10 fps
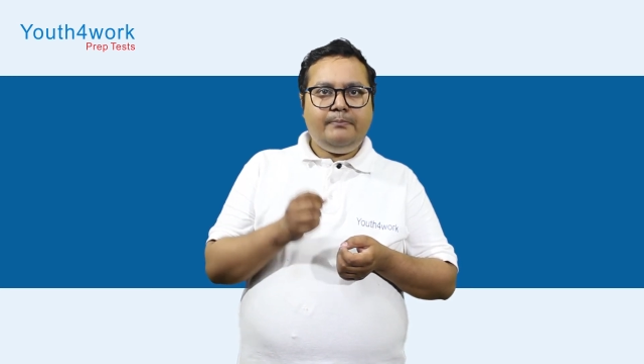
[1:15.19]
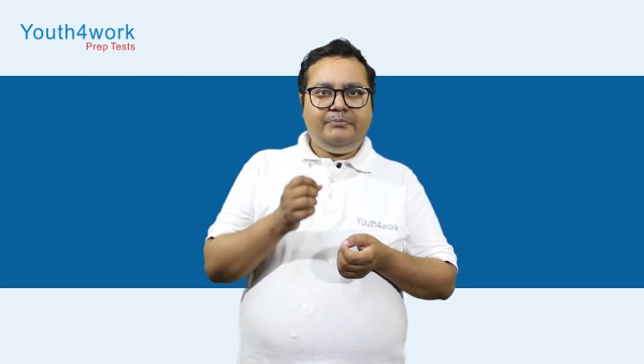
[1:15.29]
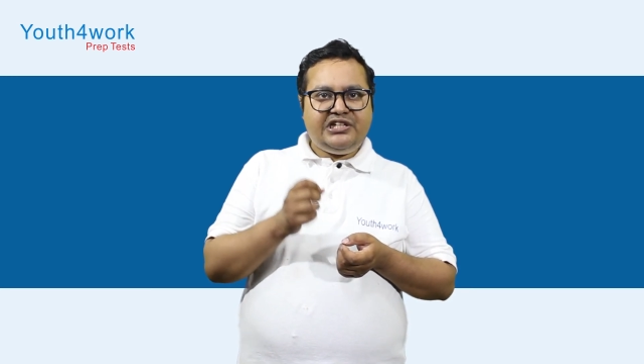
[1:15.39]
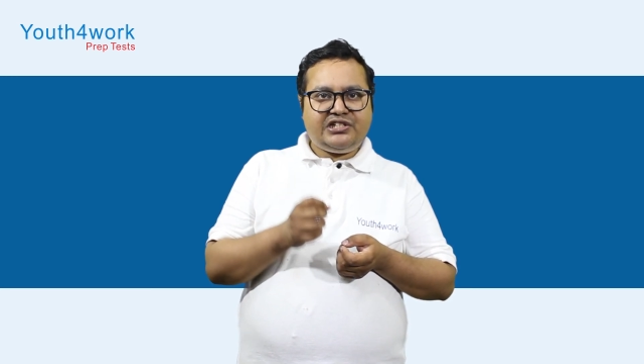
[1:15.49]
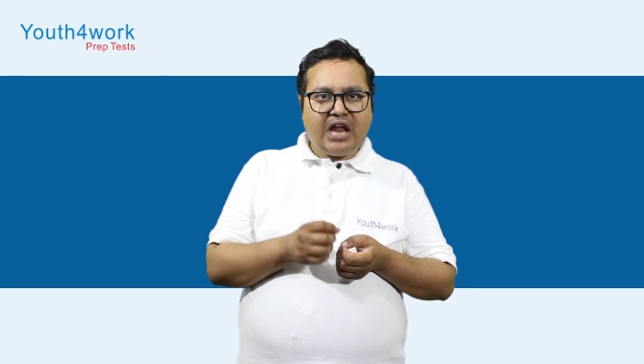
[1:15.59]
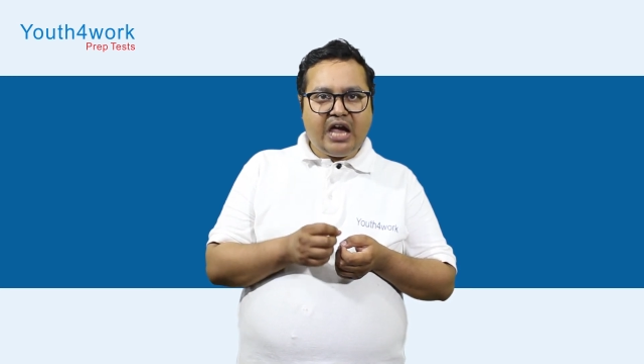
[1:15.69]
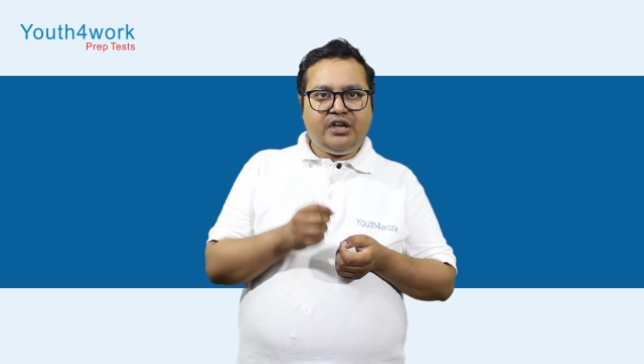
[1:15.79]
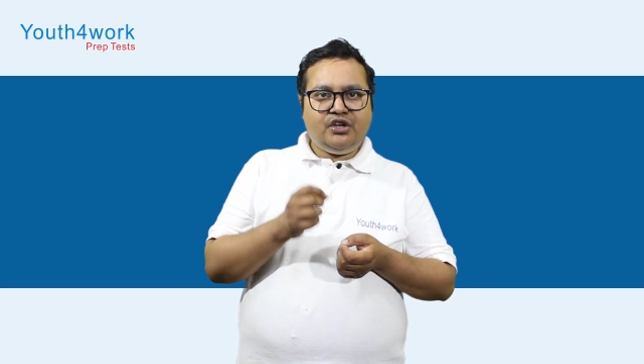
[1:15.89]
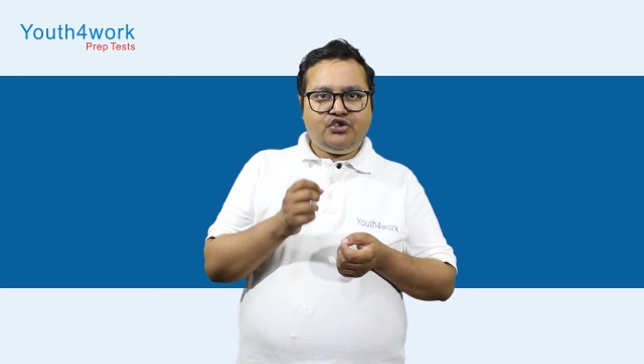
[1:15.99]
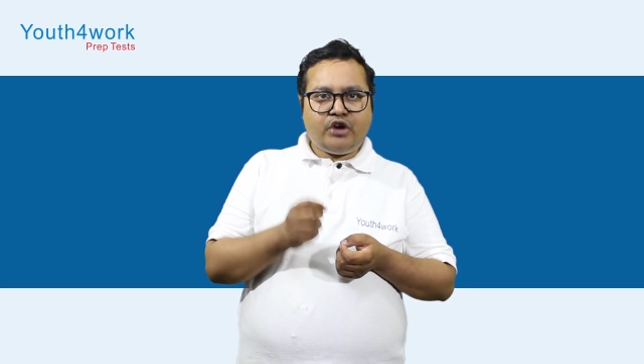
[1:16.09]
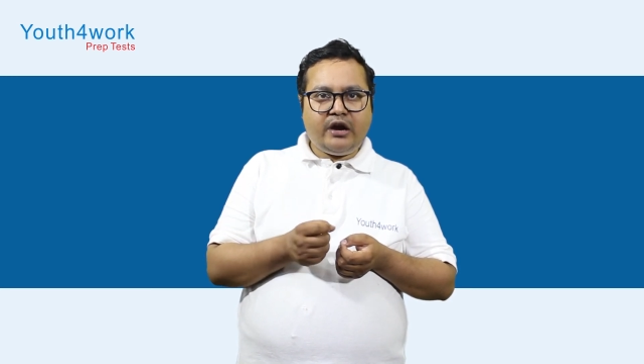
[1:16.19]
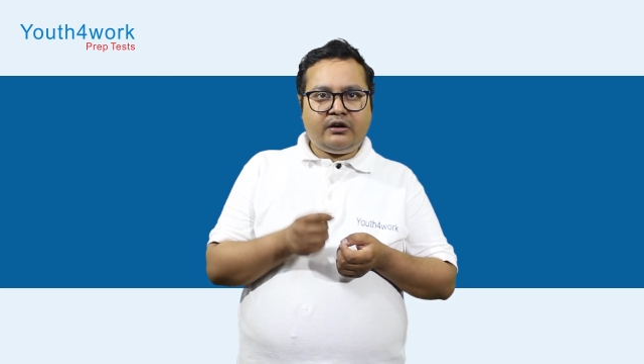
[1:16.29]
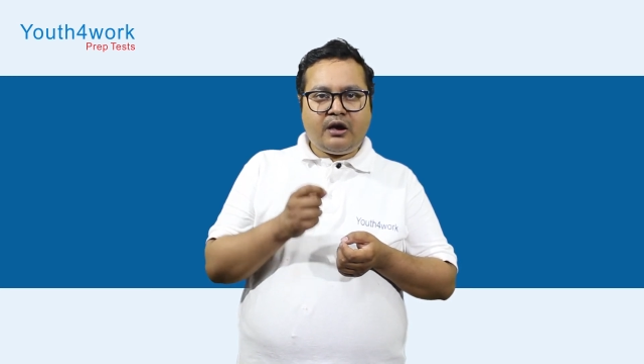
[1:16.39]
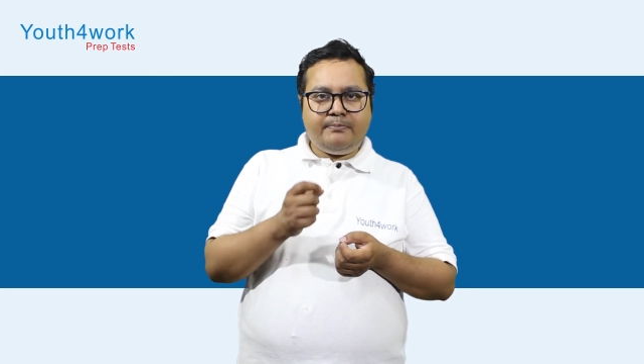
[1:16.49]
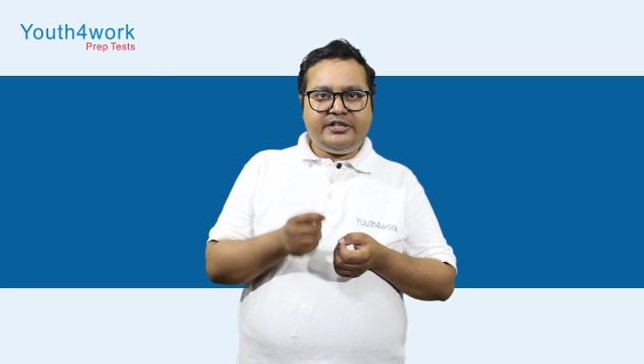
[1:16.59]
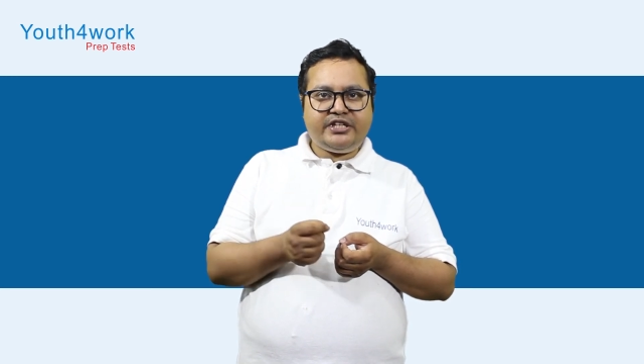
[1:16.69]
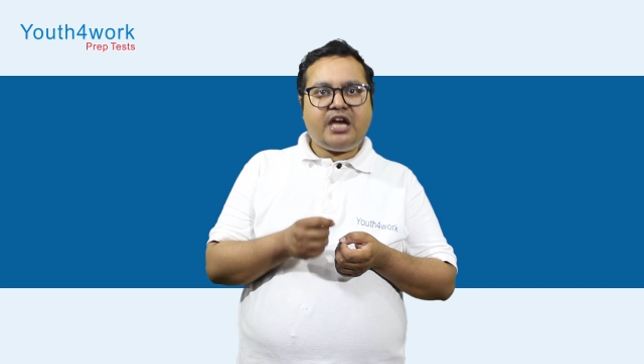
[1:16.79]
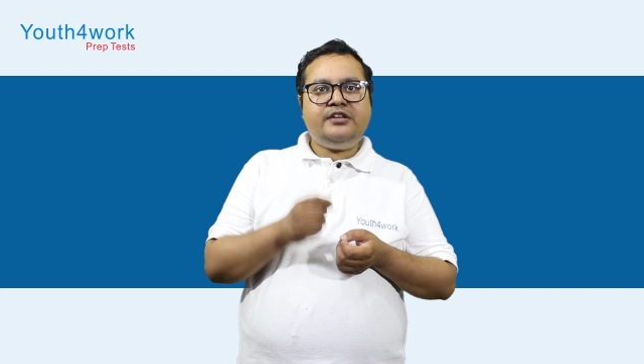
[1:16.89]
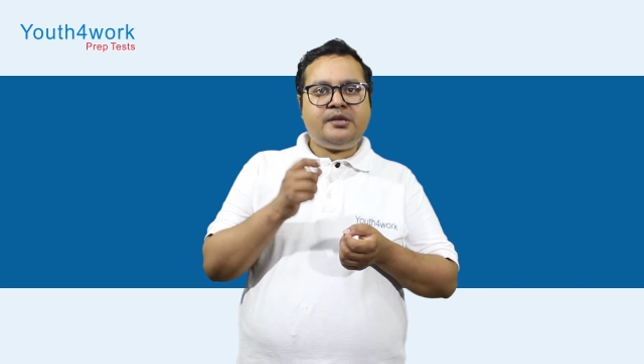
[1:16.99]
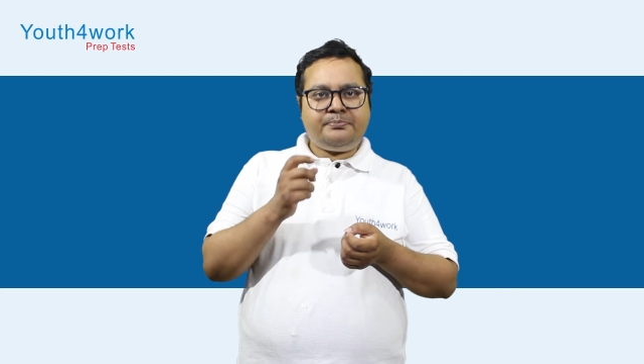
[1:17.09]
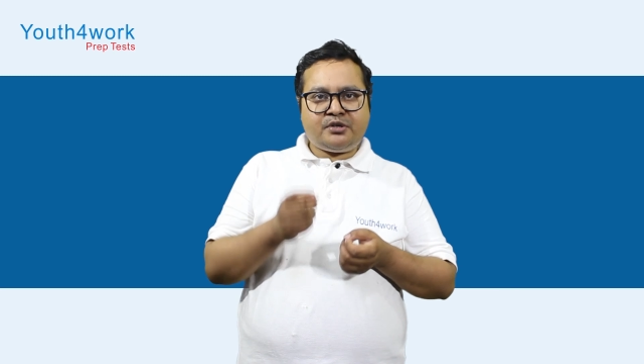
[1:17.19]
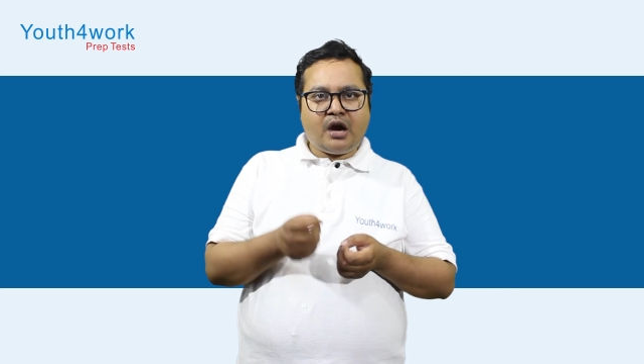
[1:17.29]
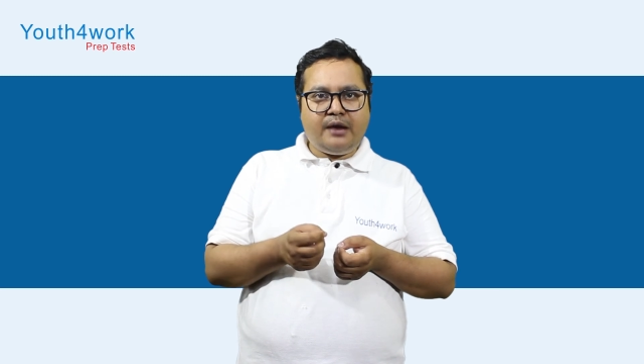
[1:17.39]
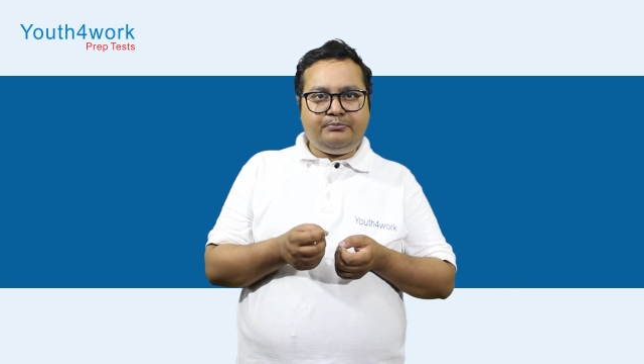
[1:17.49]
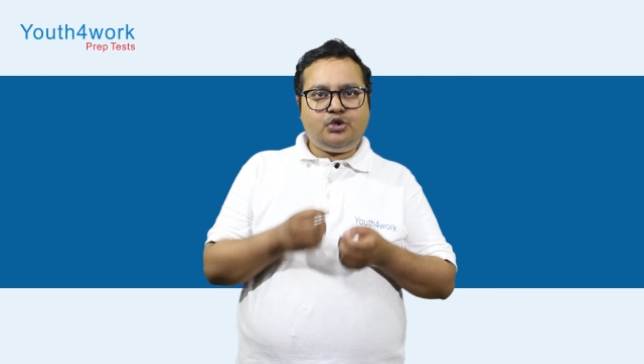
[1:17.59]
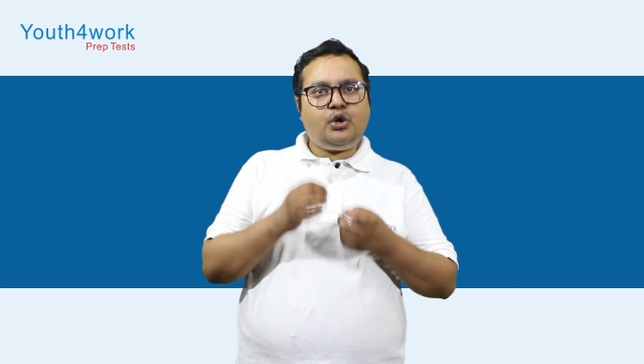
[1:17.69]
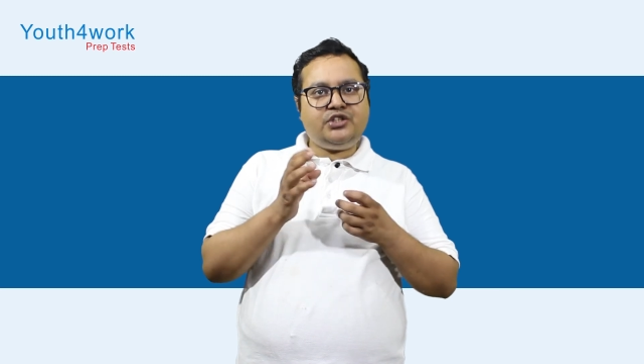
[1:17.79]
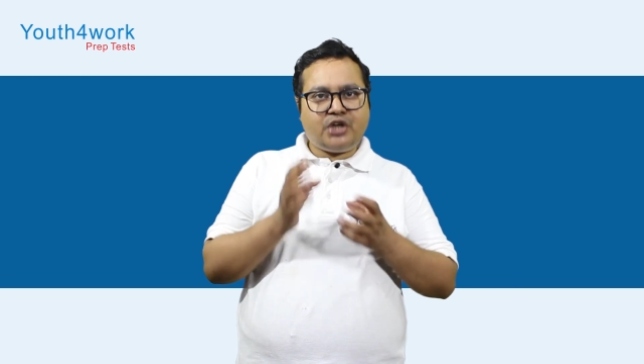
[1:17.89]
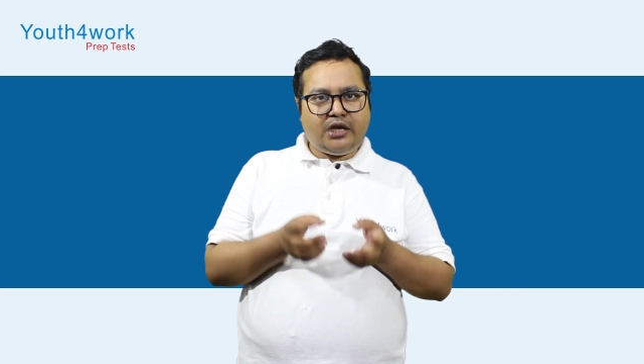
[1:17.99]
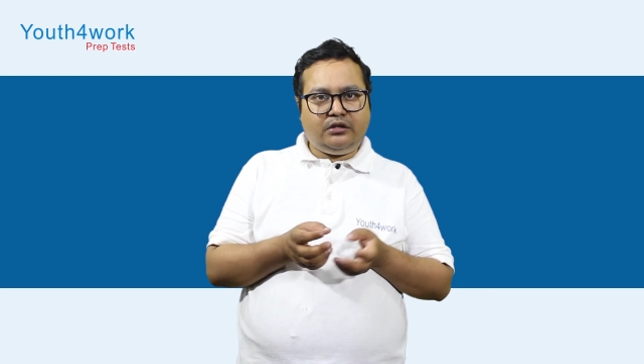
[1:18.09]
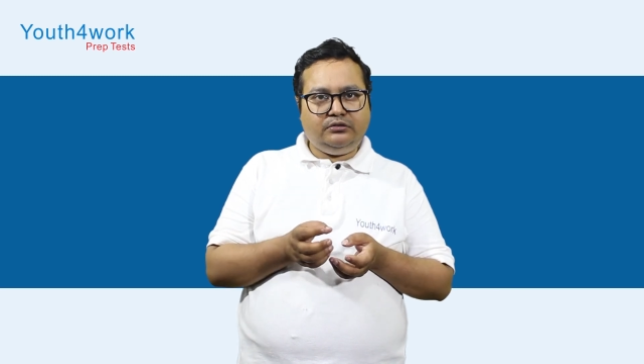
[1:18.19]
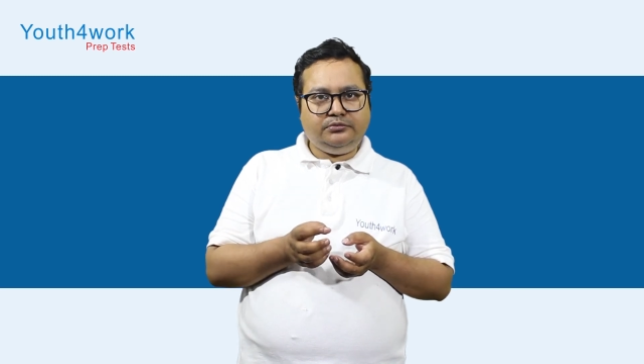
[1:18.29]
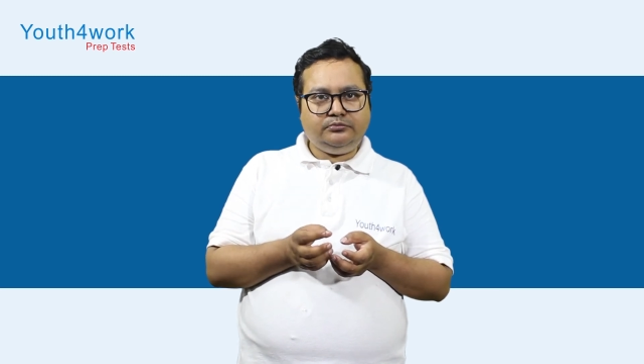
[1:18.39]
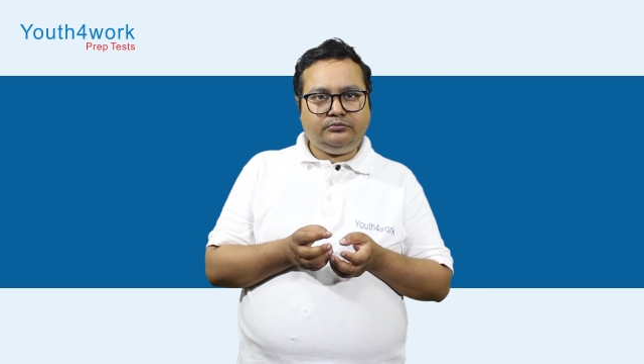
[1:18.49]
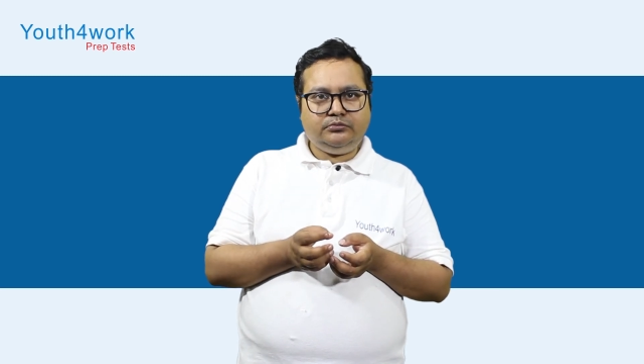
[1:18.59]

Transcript: please like, share, comment and subscribe to our channel.